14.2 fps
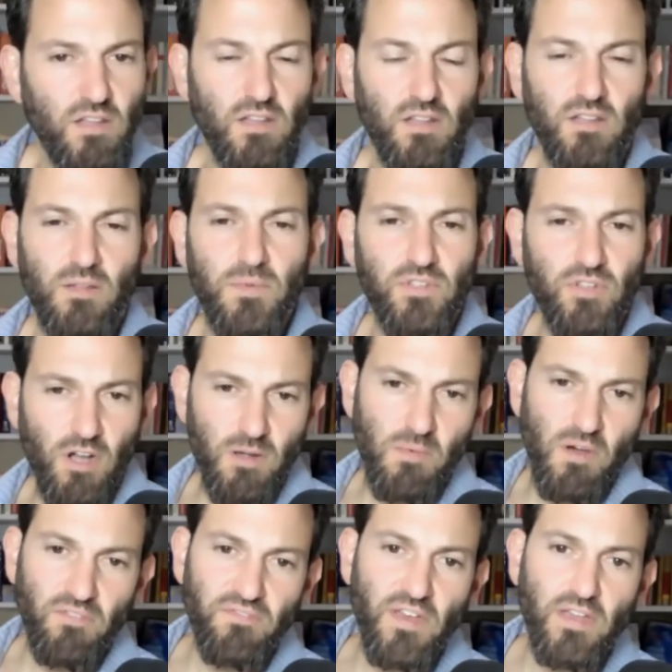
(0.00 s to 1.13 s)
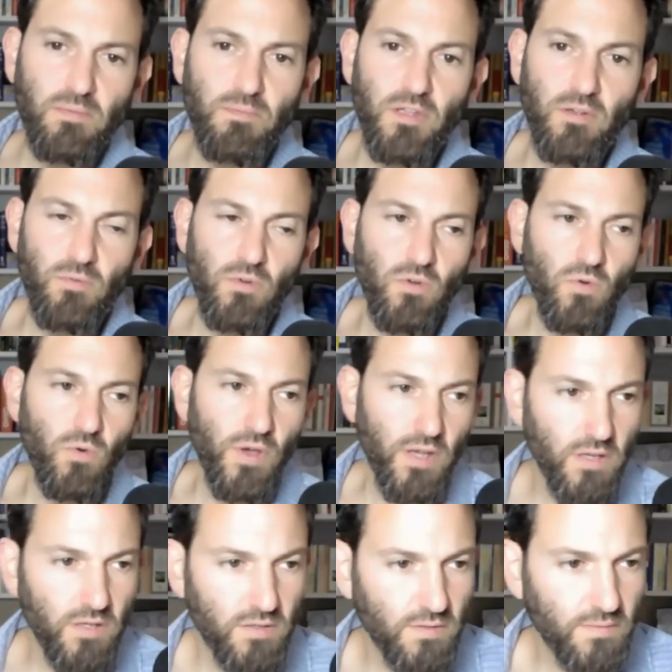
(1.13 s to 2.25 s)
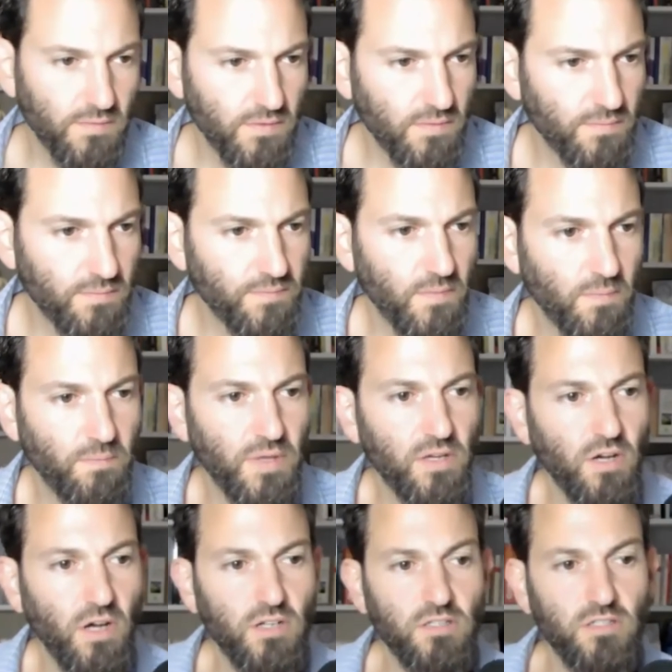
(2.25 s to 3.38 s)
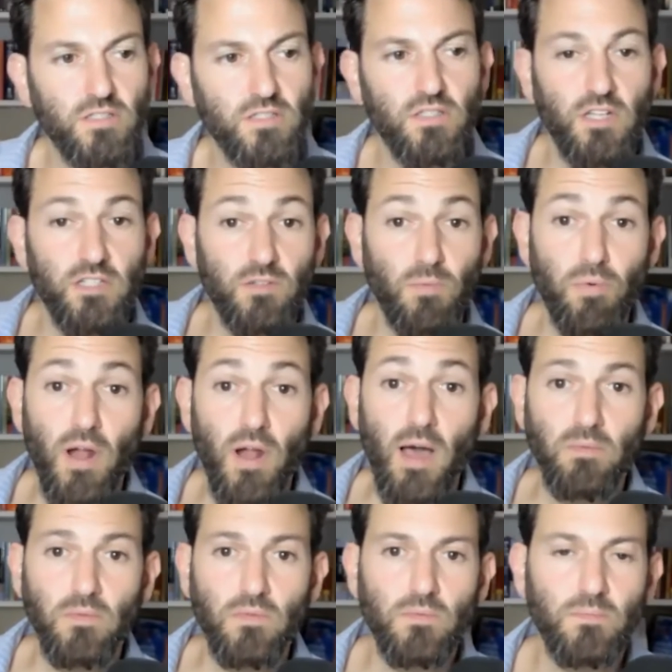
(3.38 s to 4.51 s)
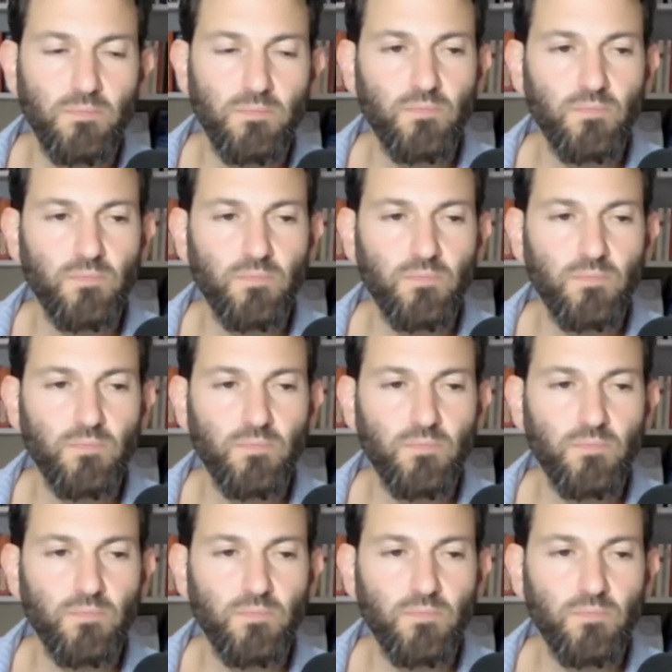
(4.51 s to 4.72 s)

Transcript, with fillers: Let me talk about fake meat real quick because it's a problem.